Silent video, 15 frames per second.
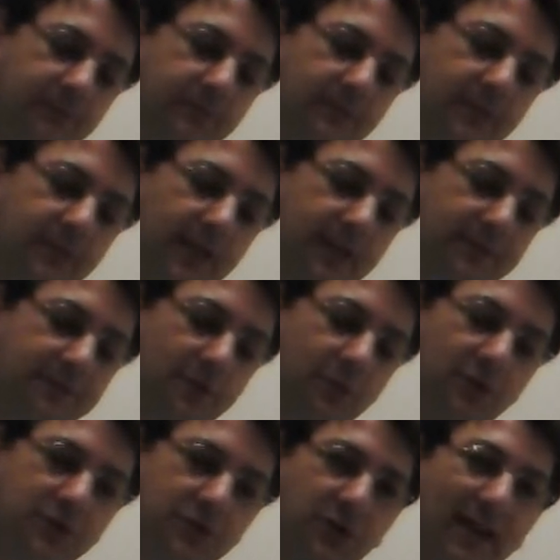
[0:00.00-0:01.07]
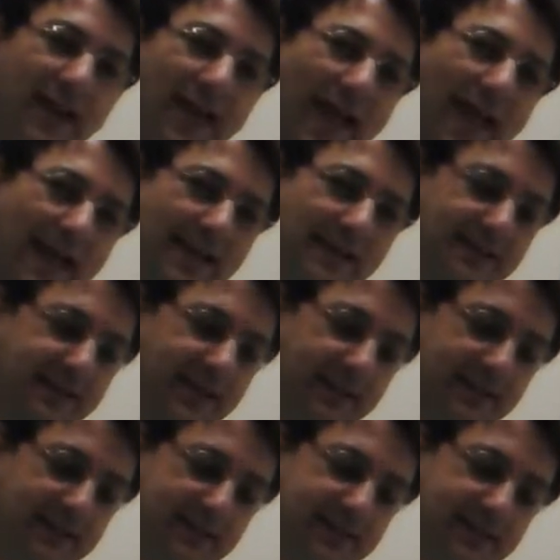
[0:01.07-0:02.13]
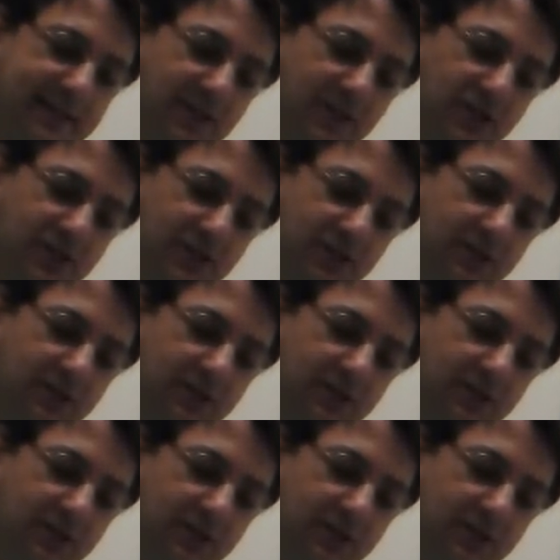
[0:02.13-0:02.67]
if you want to enhance that distinction,